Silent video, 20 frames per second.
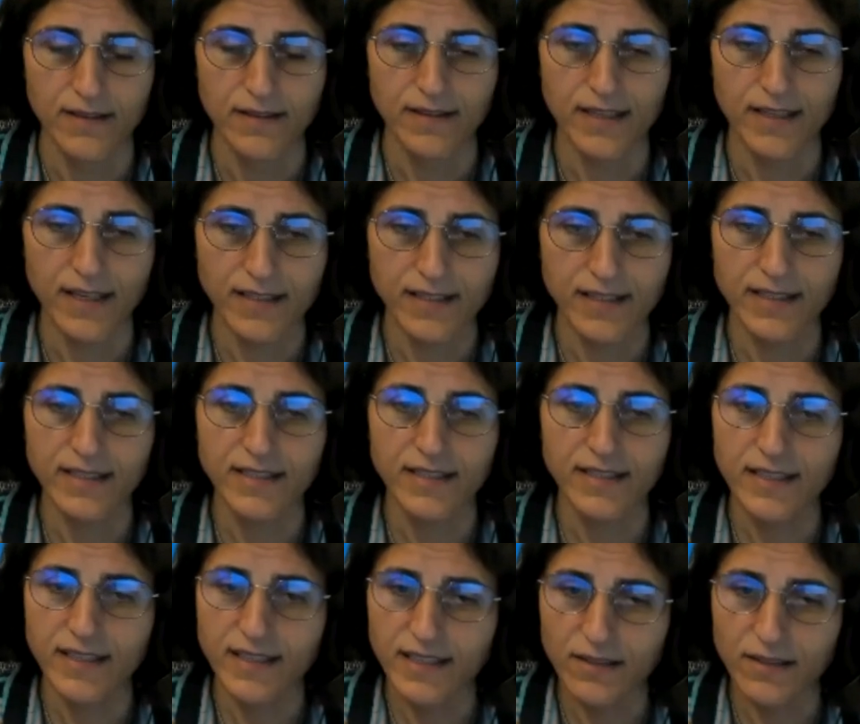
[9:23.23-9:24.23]
The
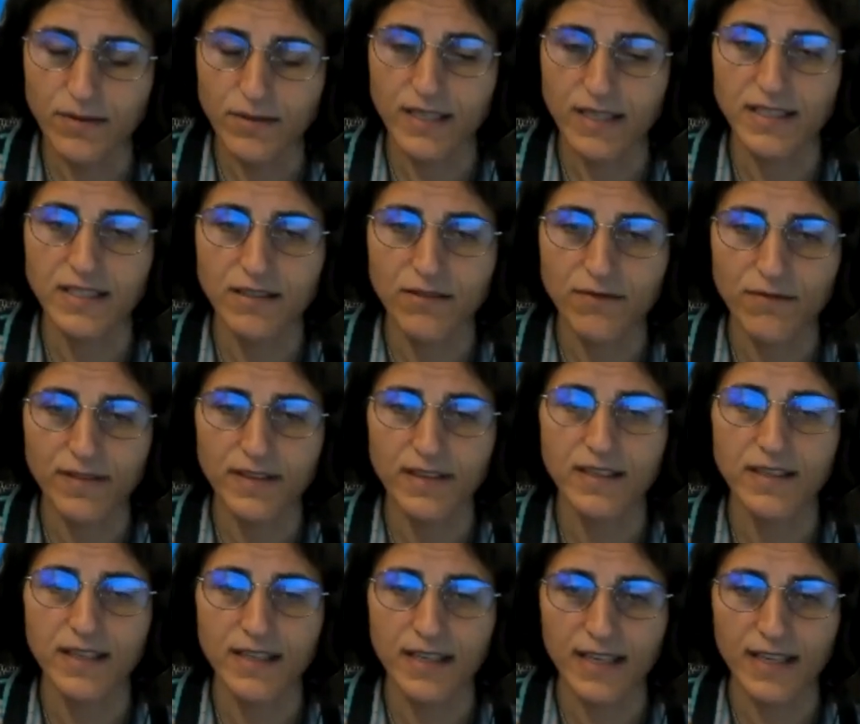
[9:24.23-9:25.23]
existing education
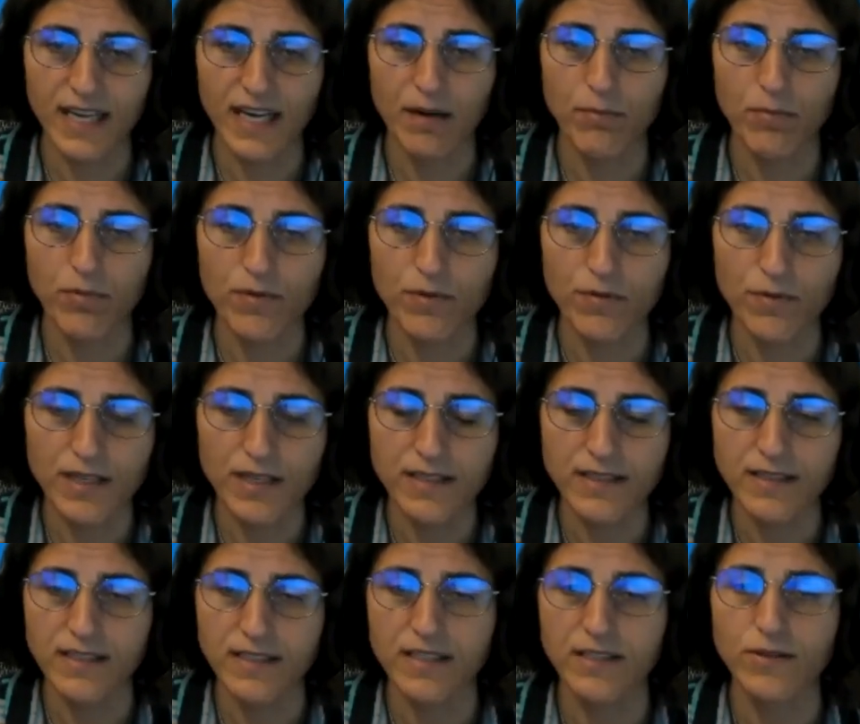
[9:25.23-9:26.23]
funding gap will
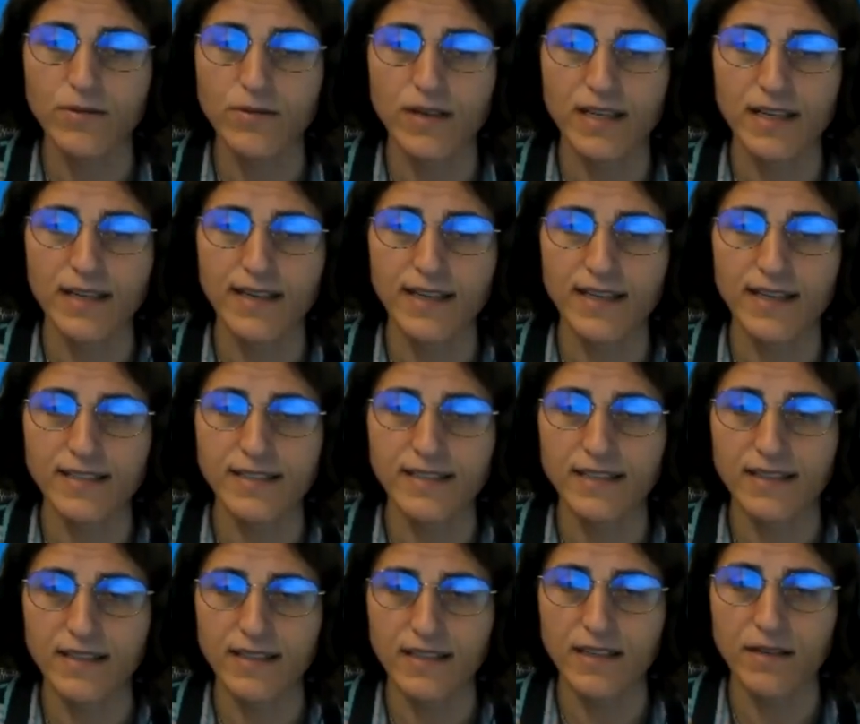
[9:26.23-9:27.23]
continue unless
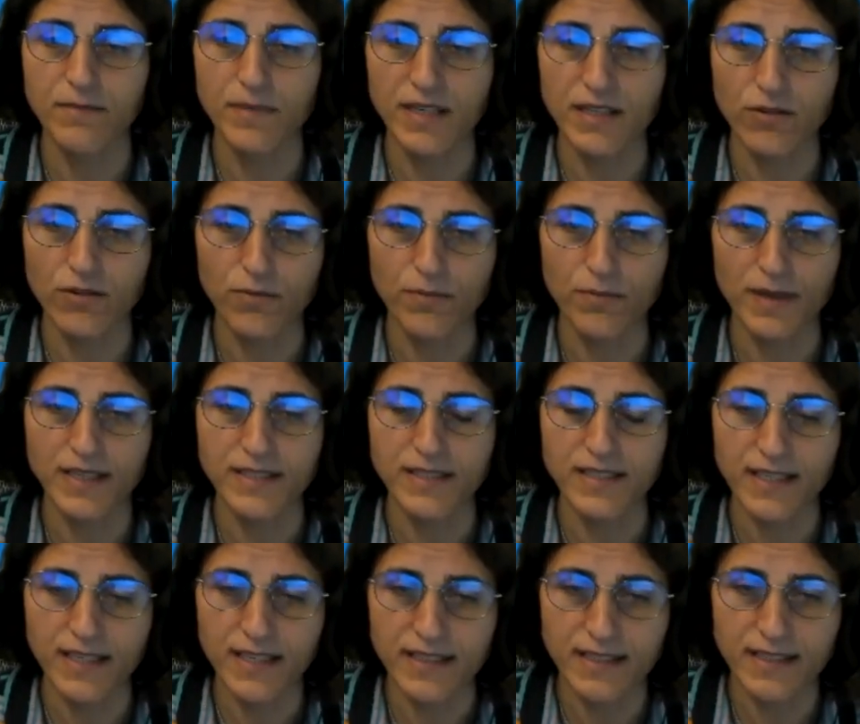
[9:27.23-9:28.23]
determined
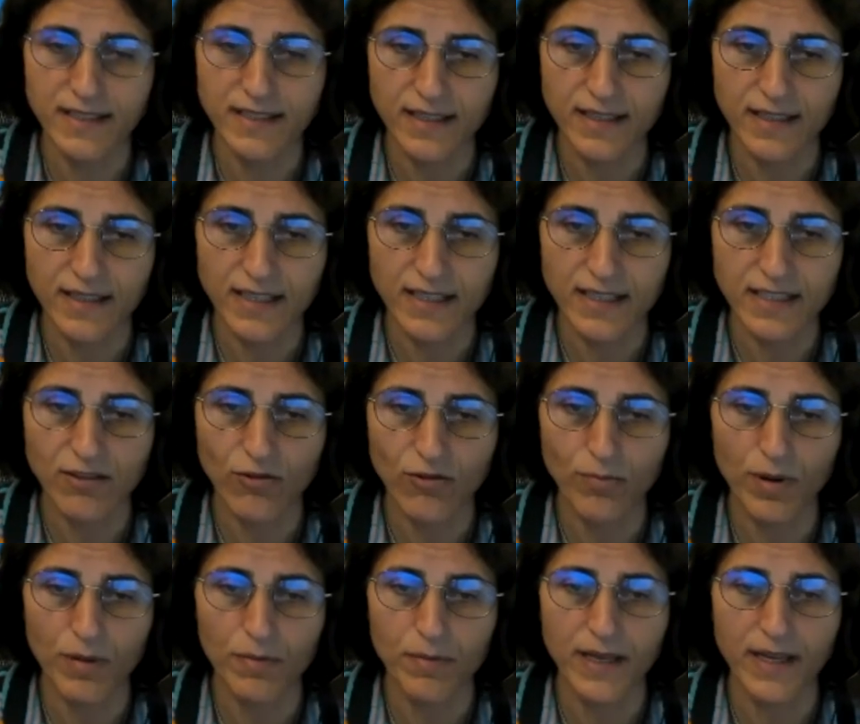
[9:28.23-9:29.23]
domestic and international
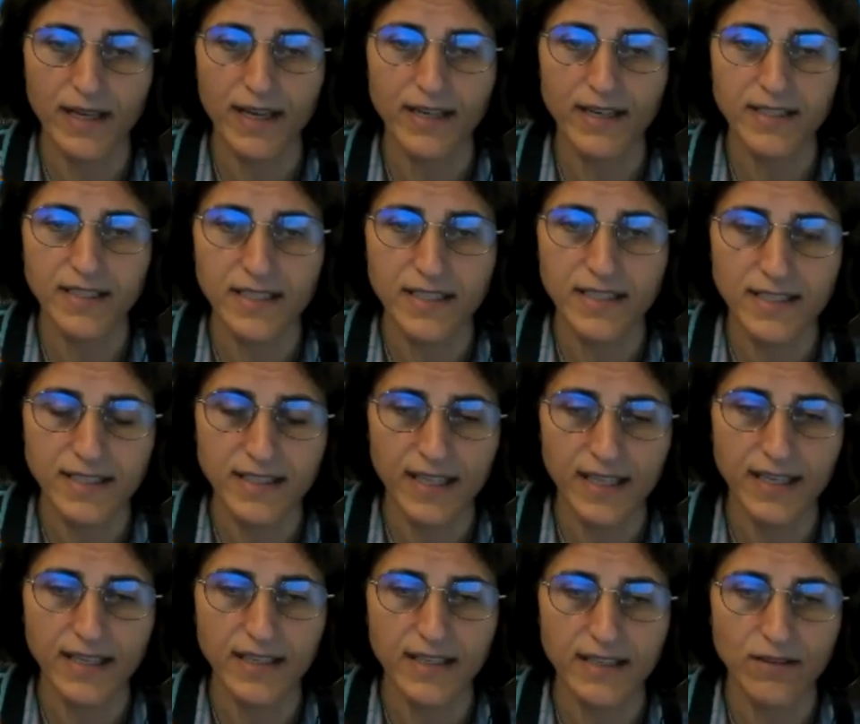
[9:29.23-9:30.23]
public action is
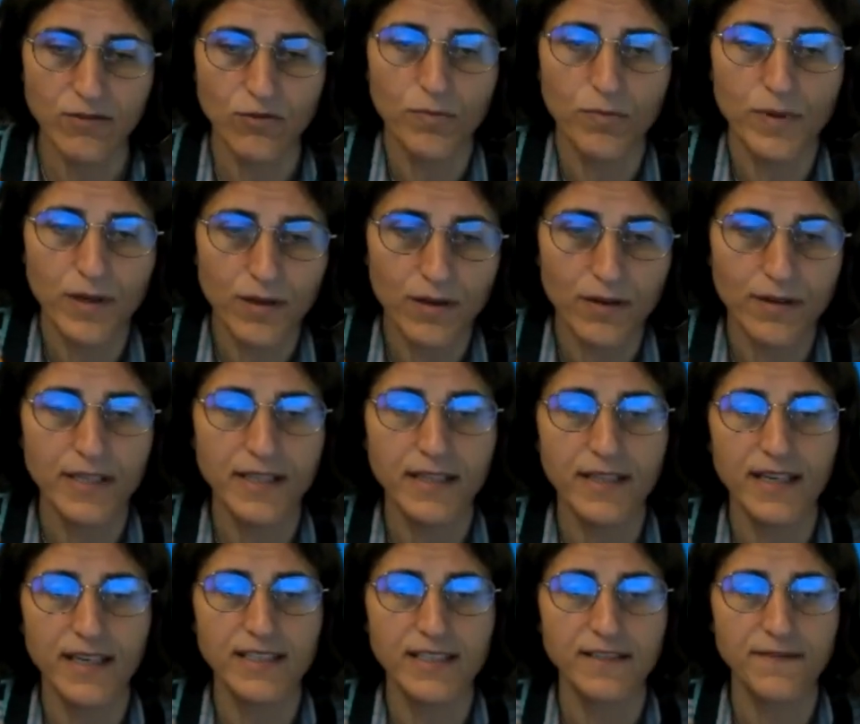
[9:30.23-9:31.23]
taken to
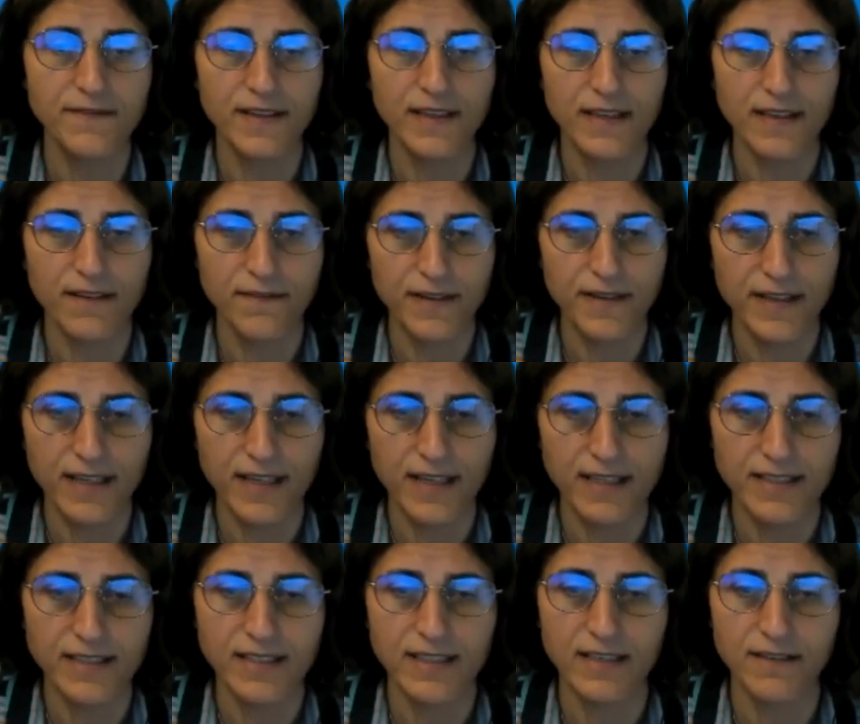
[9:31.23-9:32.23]
prioritize fi
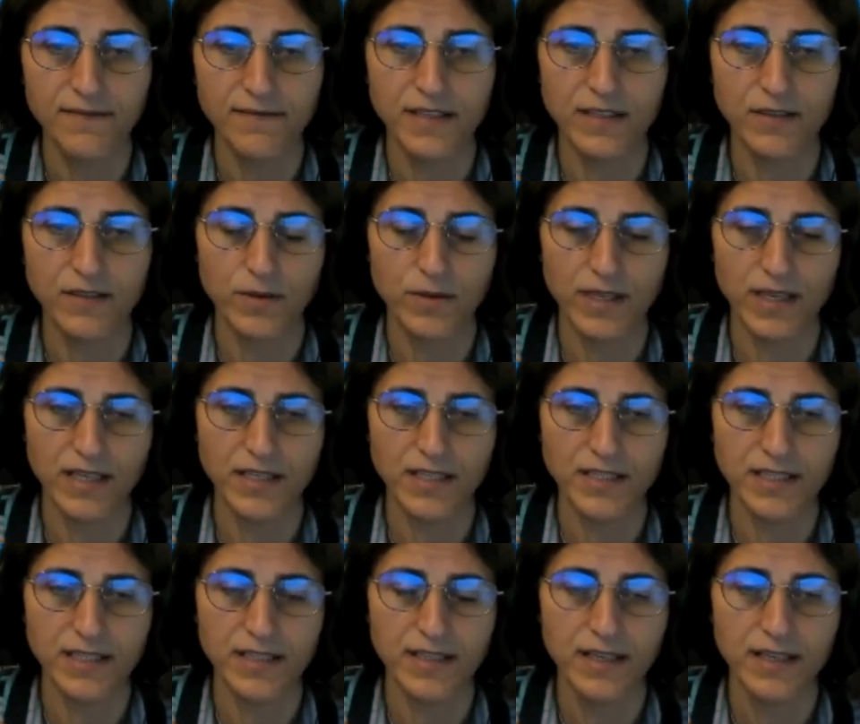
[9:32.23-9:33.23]
financing of
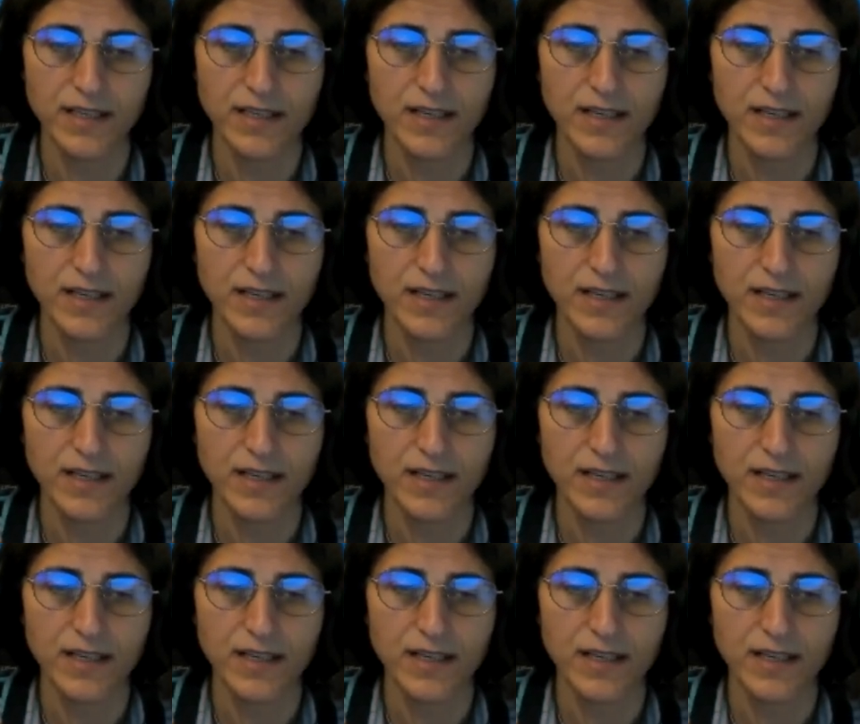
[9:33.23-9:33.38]
education,